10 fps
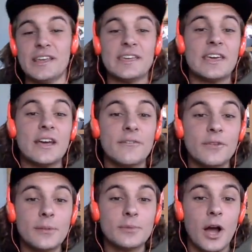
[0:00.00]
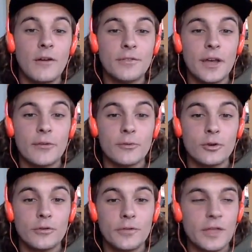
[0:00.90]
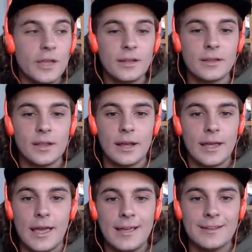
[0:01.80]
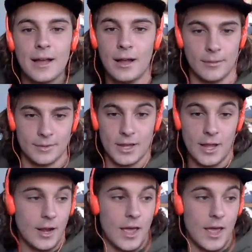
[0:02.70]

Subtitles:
he kickflipped off that roof thing like 8 times, and